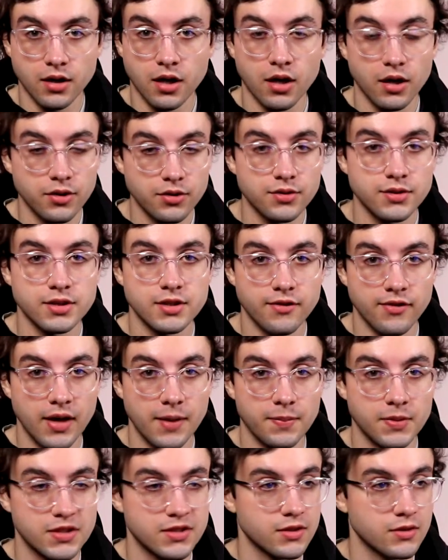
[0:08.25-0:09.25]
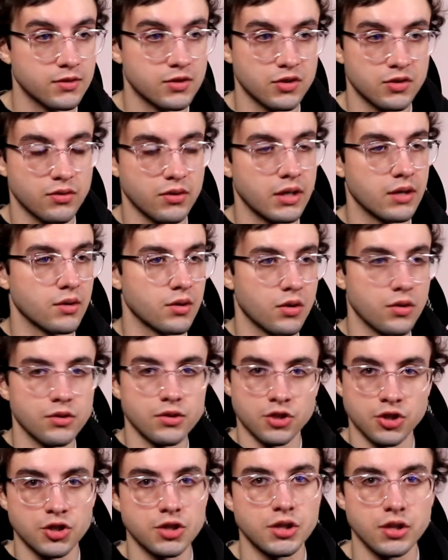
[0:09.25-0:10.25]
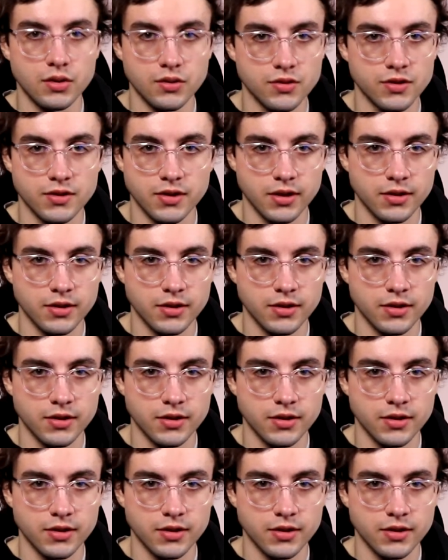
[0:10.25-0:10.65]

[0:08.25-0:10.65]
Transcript: hundreds of episodes throughout all the shows